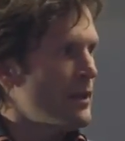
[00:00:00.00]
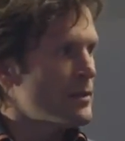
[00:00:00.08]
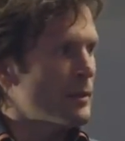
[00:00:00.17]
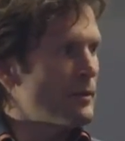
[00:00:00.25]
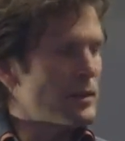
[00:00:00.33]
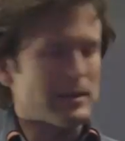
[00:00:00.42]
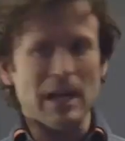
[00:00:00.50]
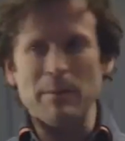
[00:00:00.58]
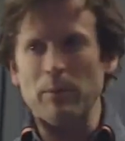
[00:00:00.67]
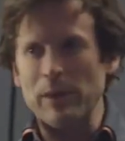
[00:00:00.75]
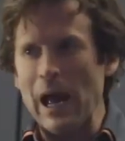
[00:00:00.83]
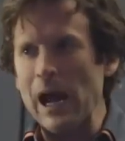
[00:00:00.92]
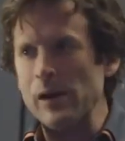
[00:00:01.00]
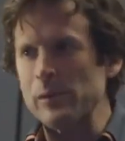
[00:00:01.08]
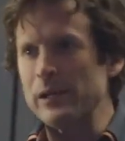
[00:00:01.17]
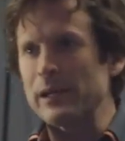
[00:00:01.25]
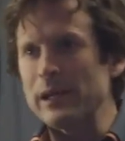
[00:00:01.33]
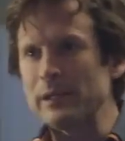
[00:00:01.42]
Let me give you an example with
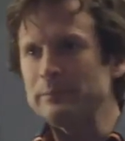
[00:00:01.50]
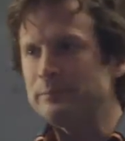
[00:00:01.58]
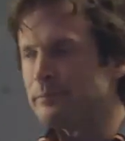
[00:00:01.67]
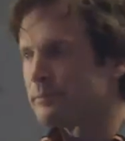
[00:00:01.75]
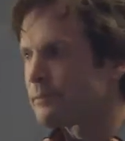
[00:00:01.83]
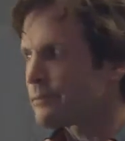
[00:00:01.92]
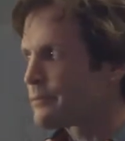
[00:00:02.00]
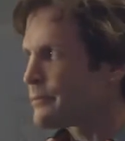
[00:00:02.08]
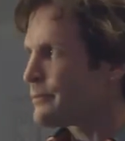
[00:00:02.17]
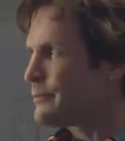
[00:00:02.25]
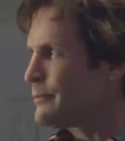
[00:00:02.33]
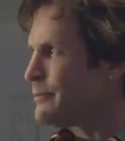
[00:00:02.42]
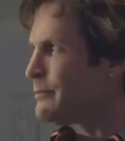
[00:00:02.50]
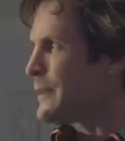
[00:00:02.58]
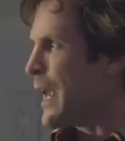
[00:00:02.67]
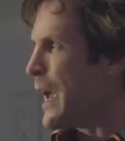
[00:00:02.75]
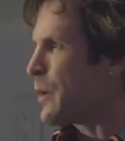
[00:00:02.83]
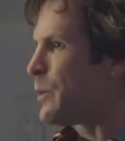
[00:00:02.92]
Acquia again.
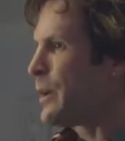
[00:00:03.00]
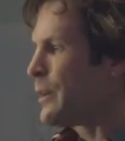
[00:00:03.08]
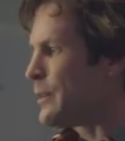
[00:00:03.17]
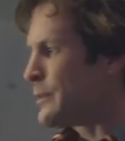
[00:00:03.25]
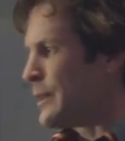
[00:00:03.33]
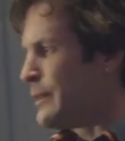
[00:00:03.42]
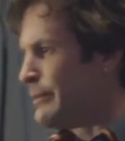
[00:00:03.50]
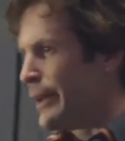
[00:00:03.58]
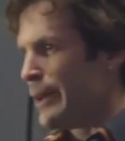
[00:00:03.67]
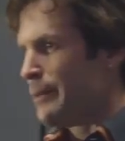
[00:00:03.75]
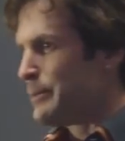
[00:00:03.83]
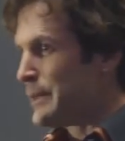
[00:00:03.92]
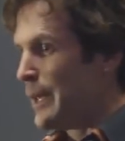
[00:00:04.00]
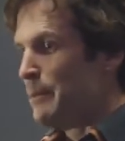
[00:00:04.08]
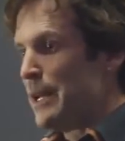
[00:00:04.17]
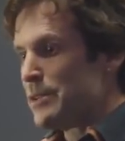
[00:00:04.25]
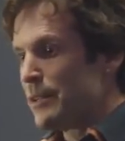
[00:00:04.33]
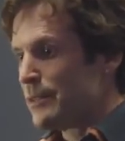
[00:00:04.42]
Acquia, and uh, Tim
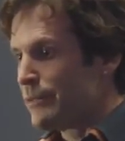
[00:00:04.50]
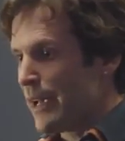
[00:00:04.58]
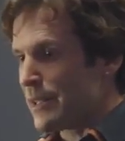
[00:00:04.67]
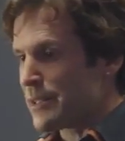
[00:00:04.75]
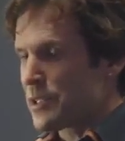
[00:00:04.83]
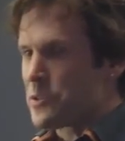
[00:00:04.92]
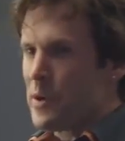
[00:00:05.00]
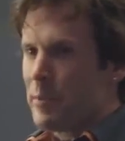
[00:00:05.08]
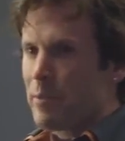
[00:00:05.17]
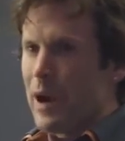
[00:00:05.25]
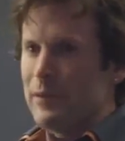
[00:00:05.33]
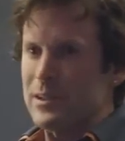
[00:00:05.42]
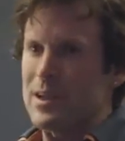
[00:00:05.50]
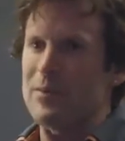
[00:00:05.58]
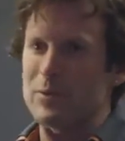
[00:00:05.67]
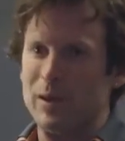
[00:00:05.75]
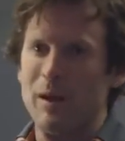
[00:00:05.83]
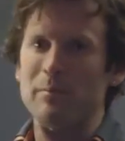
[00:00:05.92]
mentioned, fastest growing private
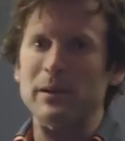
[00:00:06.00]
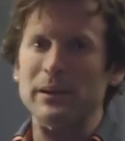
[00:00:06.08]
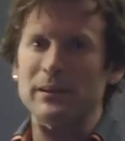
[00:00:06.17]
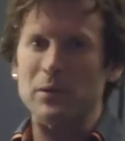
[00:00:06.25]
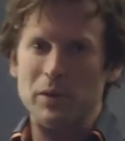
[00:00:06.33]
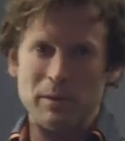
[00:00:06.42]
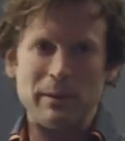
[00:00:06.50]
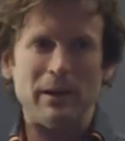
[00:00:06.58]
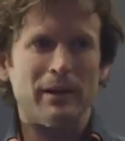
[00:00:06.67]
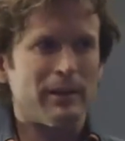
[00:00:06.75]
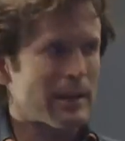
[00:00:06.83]
software company in North America